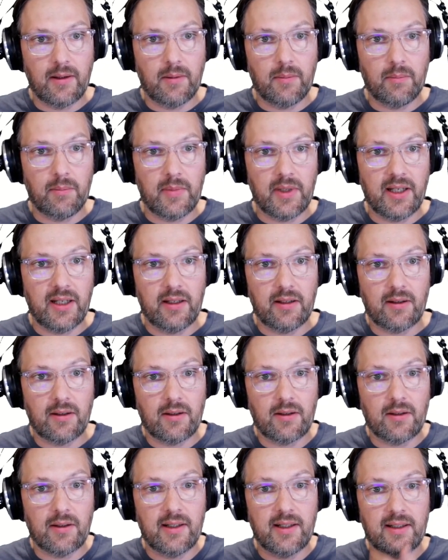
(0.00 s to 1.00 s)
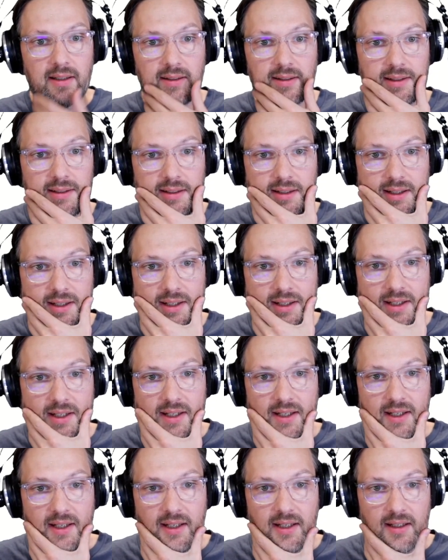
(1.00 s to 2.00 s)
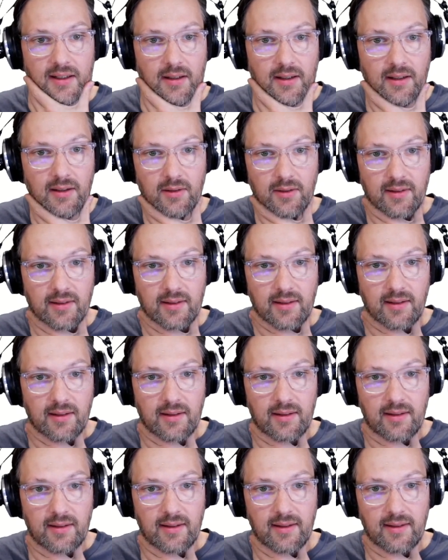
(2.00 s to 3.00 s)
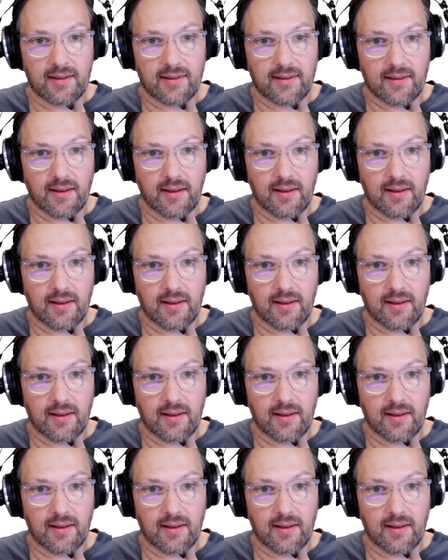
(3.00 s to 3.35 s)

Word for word: main R S, and you see these,